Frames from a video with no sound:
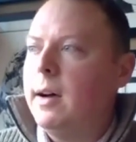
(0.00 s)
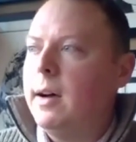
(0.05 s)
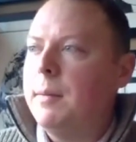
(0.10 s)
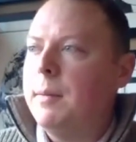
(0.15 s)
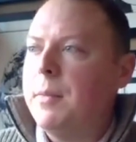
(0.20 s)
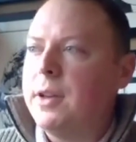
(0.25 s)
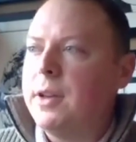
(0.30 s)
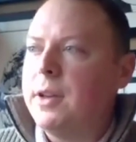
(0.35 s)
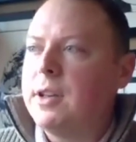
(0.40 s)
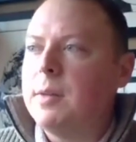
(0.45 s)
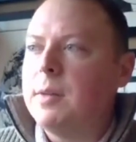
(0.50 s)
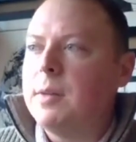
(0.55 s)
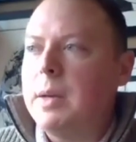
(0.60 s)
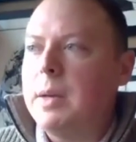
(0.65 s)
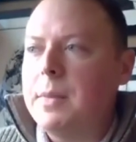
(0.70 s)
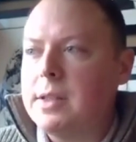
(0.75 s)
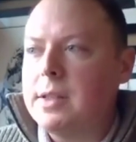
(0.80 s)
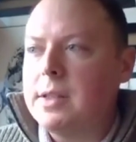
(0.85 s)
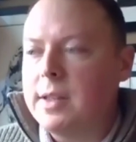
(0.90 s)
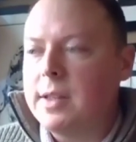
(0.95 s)
the
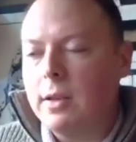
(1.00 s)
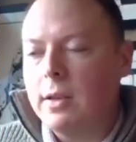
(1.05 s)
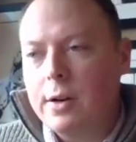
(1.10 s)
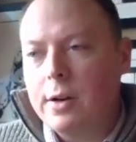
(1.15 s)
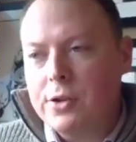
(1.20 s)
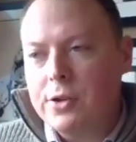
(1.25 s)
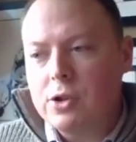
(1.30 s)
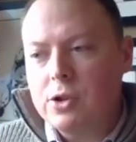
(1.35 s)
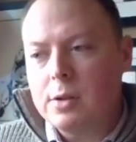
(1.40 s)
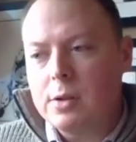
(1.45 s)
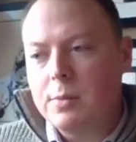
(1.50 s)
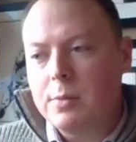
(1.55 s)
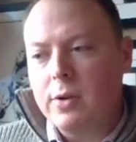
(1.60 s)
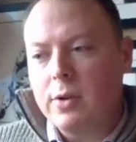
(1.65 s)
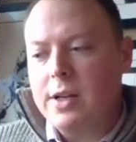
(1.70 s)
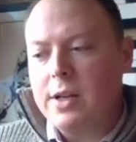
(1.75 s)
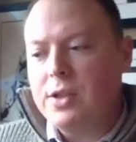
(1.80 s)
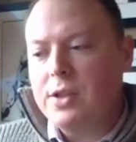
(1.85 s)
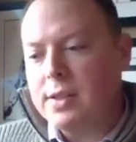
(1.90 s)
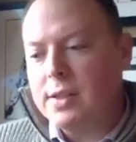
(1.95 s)
commitments that large
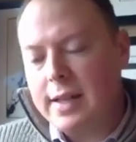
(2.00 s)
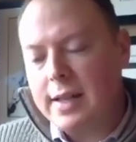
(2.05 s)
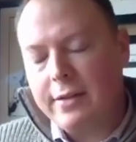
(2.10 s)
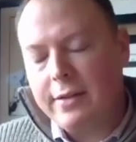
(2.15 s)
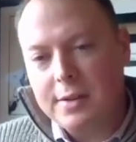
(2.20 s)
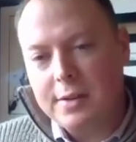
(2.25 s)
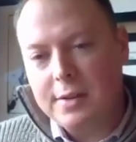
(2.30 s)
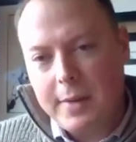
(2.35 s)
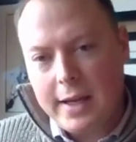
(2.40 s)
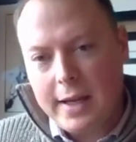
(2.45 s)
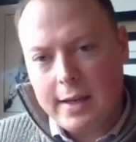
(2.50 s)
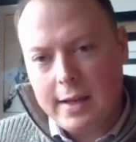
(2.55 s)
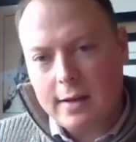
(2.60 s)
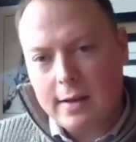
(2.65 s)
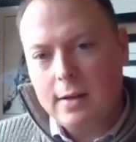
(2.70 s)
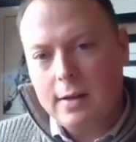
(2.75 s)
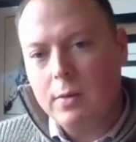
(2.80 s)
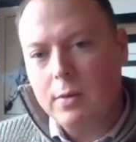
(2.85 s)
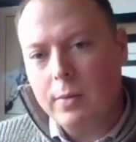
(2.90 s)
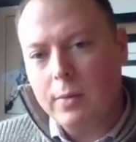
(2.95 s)
corporations have to make
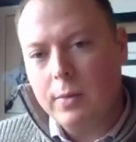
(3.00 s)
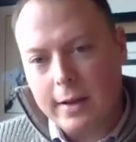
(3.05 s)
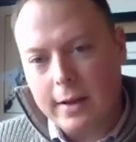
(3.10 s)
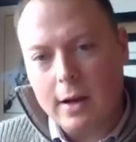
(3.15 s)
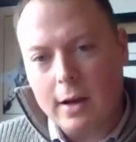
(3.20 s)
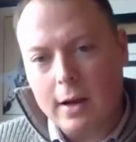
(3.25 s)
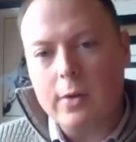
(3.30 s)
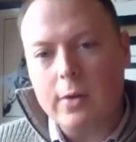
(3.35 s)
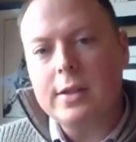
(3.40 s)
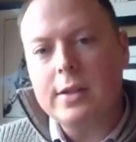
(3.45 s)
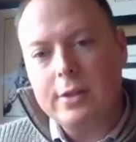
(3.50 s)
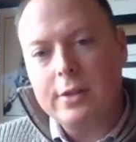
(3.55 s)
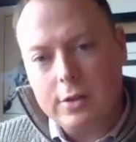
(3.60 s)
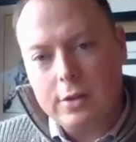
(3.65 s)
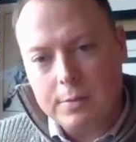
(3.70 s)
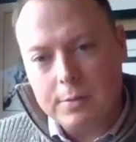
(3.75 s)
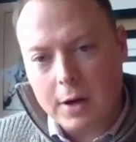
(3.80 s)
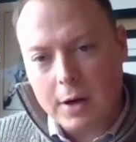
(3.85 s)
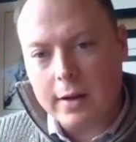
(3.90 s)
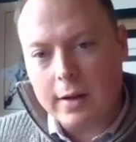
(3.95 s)
when they go into new
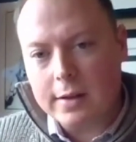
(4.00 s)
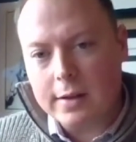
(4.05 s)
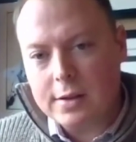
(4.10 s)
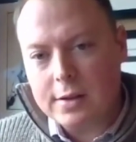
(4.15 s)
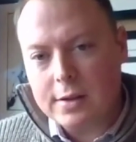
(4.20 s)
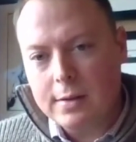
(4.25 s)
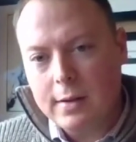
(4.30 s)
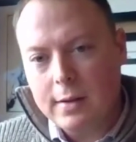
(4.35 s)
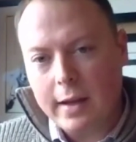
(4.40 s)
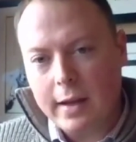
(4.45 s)
markets.